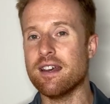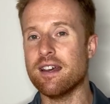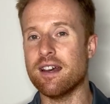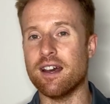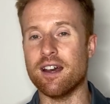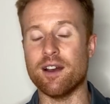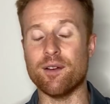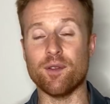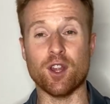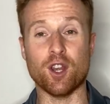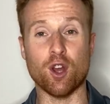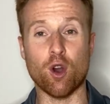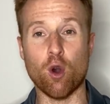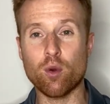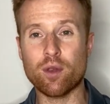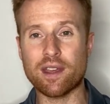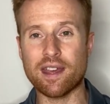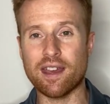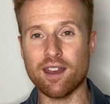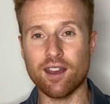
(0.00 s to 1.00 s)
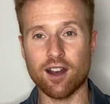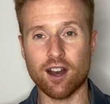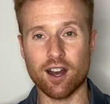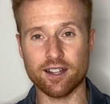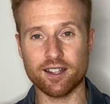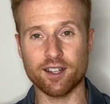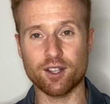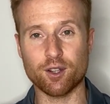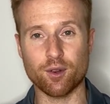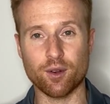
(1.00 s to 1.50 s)
an okay
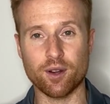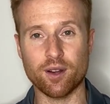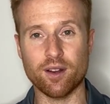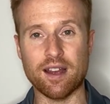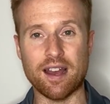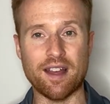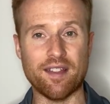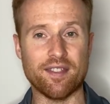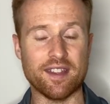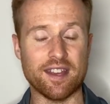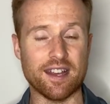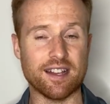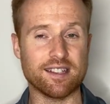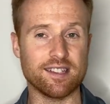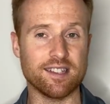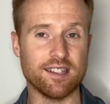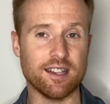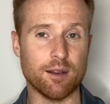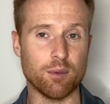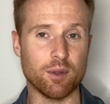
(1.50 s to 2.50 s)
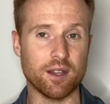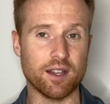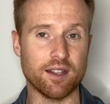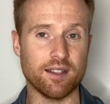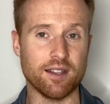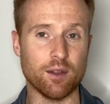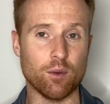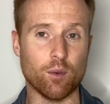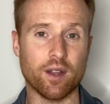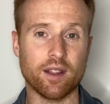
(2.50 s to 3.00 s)
hockey career at the
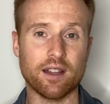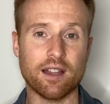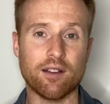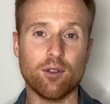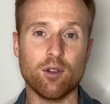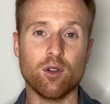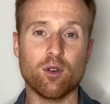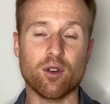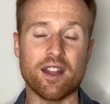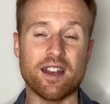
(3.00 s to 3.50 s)
NCAA D1 level,